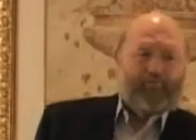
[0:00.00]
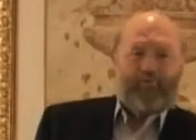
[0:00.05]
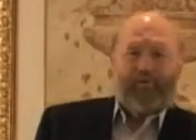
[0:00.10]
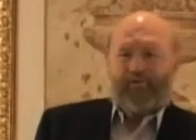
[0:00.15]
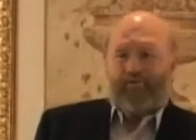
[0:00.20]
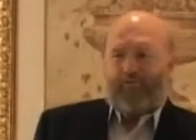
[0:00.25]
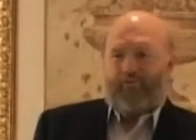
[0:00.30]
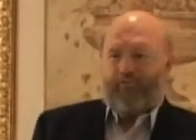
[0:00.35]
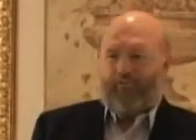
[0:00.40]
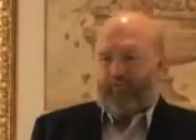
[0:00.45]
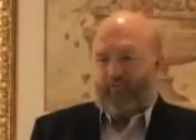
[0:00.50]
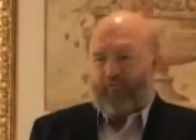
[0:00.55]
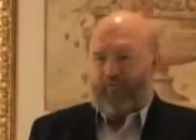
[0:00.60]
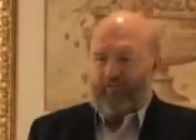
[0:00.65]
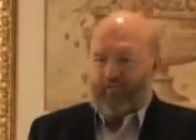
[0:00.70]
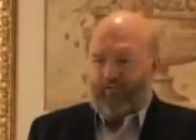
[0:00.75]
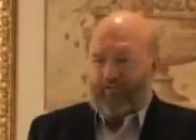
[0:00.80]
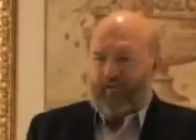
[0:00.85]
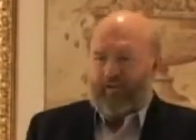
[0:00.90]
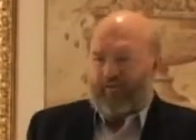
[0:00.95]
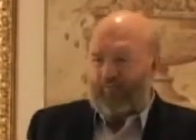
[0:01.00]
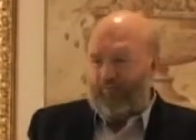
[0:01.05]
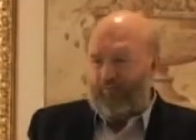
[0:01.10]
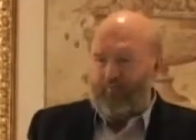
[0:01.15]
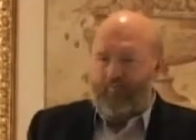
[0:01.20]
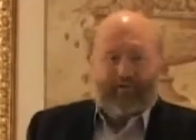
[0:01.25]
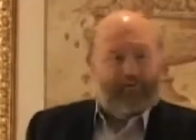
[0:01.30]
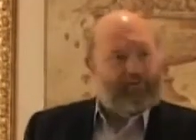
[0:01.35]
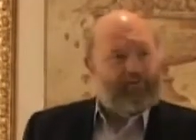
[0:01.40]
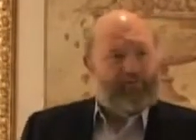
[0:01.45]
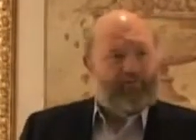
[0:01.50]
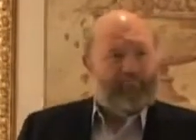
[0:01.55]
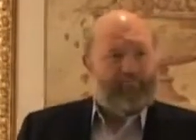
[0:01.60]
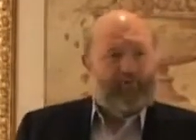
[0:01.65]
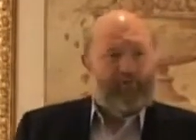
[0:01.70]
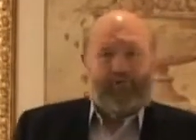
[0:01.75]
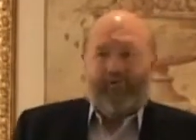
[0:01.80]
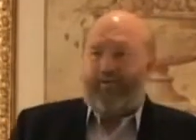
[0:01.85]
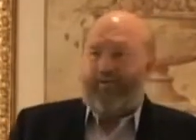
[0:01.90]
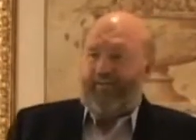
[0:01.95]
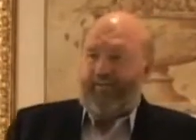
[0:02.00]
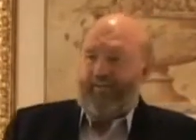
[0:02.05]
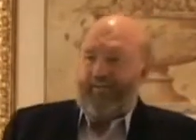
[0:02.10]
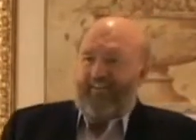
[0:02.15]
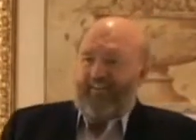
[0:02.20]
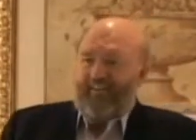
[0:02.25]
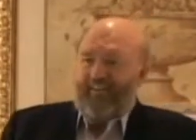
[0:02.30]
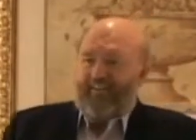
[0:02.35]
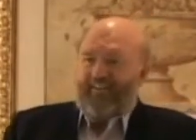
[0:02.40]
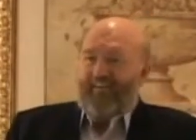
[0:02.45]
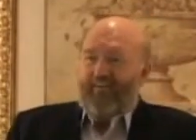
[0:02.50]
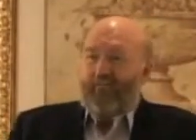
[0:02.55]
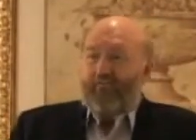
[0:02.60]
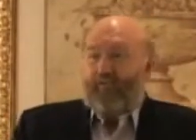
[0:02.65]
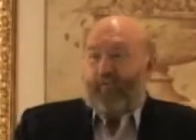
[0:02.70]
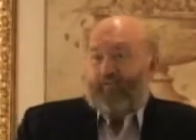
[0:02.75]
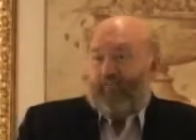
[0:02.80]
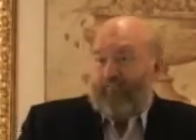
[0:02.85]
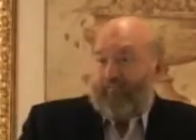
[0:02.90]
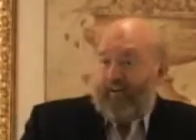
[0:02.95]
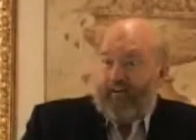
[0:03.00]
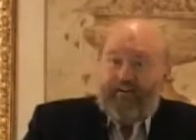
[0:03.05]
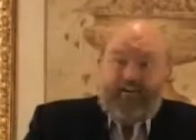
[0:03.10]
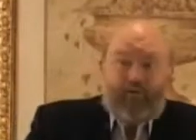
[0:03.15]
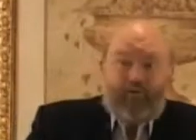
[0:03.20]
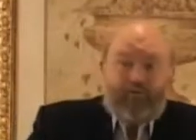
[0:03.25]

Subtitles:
my little daughter as I am with my little boy, when in fact they